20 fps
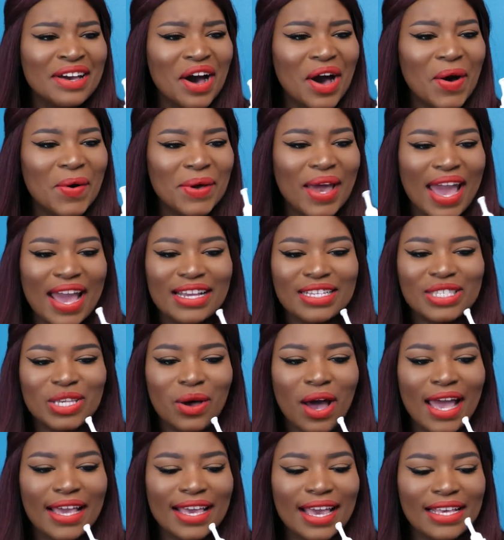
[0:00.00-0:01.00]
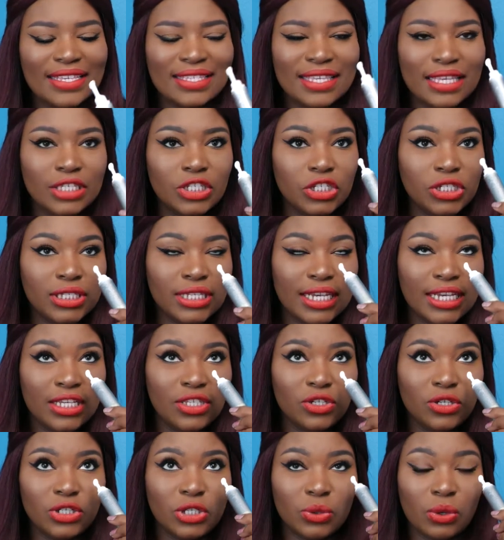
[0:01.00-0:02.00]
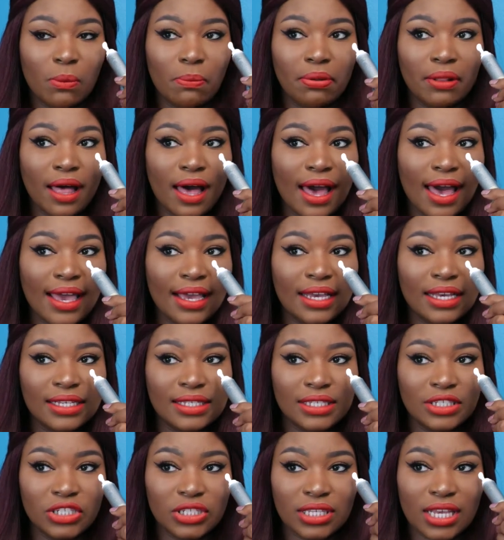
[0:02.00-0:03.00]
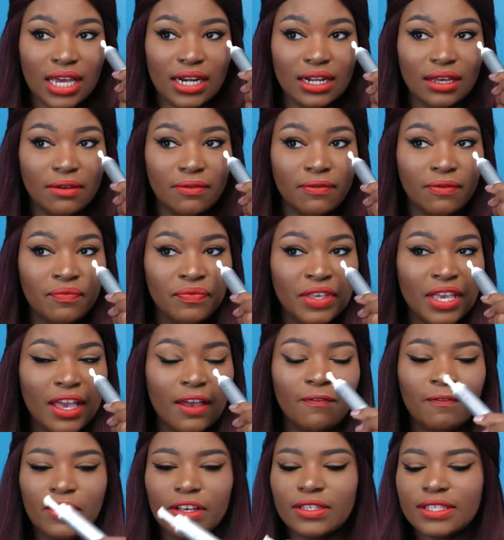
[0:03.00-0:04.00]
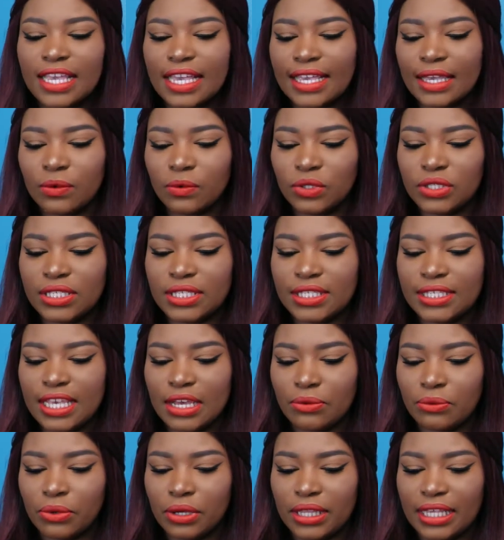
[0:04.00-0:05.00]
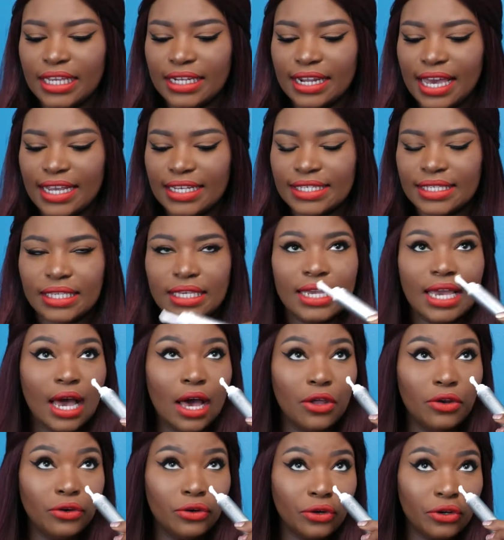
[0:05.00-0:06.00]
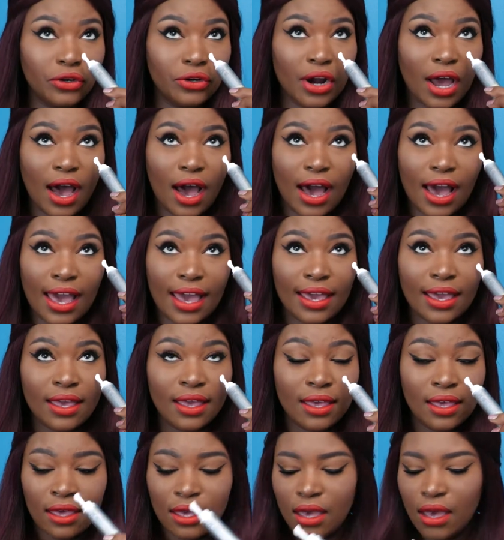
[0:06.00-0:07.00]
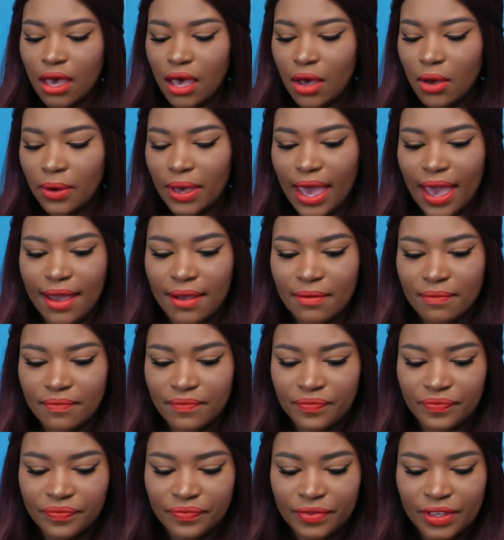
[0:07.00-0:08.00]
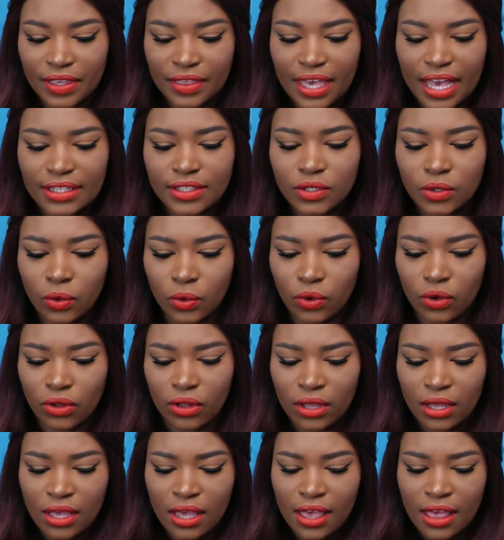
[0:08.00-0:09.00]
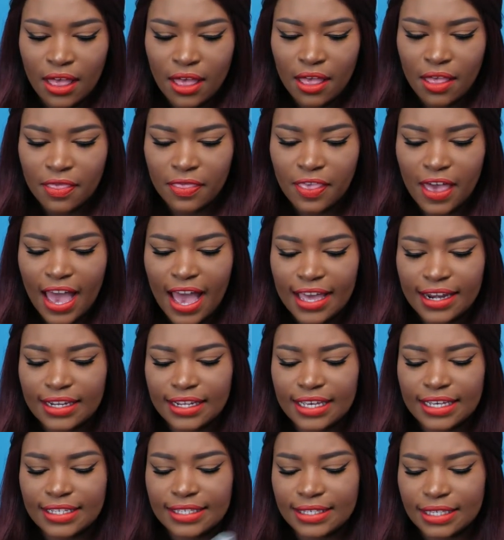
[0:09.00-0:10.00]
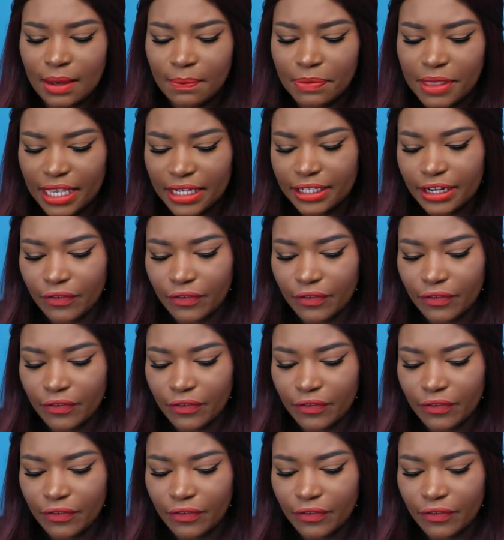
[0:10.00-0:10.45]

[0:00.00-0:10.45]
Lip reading: Okay, so I guess it's just easier to apply because it just kind of, it feels like it would sit really nicely under your eye. Okay, that's cool. That is something